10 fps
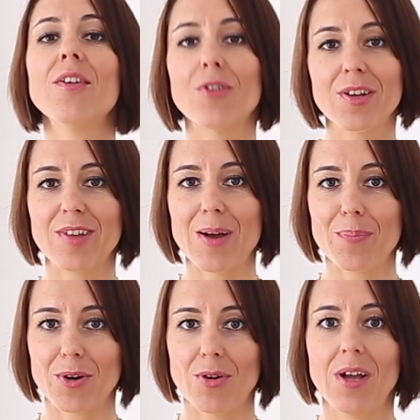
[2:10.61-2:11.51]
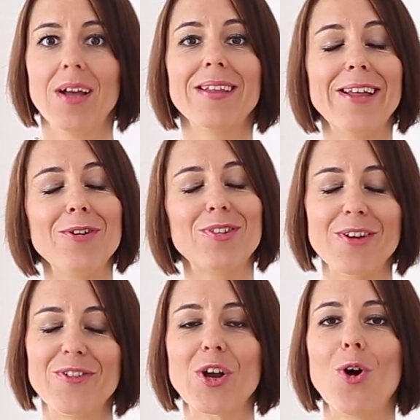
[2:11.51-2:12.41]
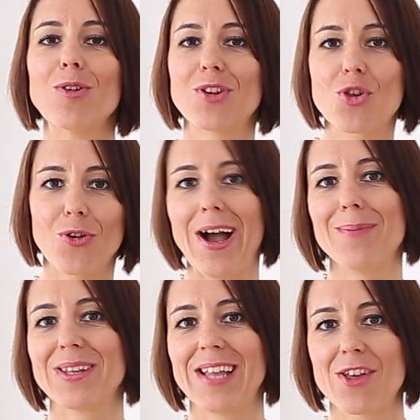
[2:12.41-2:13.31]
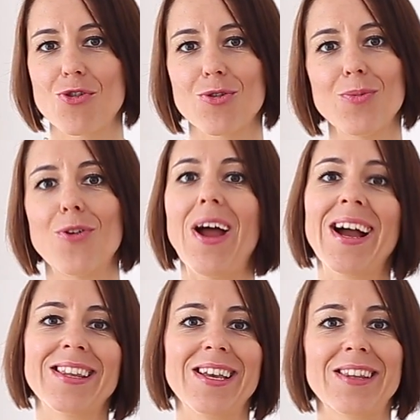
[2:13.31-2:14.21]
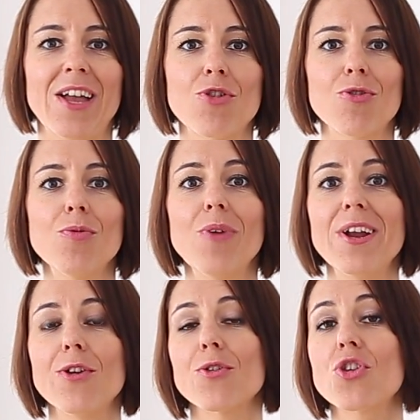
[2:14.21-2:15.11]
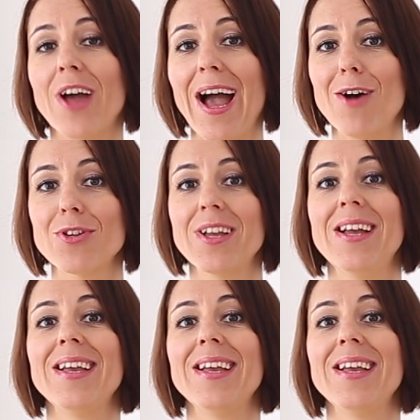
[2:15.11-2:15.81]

For example, there is something called drama tantrum or acting tantrum, where your child